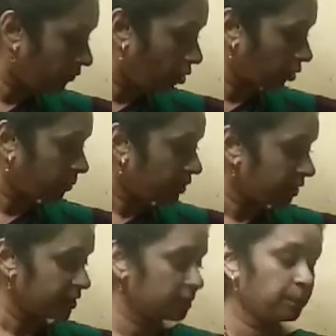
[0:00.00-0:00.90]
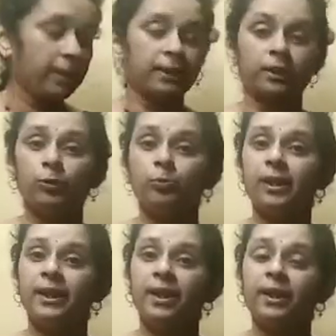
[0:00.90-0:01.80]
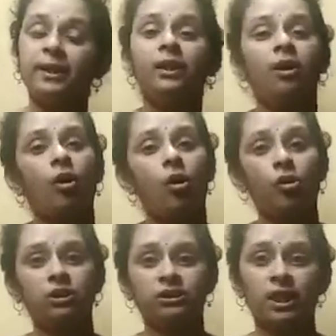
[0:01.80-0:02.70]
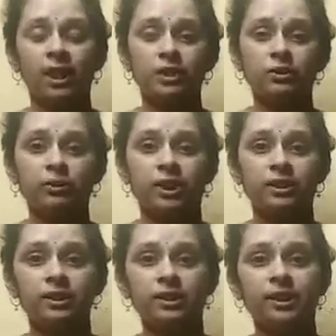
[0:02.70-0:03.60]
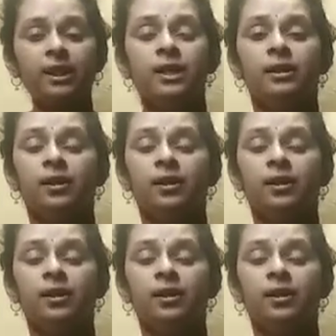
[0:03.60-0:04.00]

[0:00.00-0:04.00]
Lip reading: form respective metallic oxides. You can say that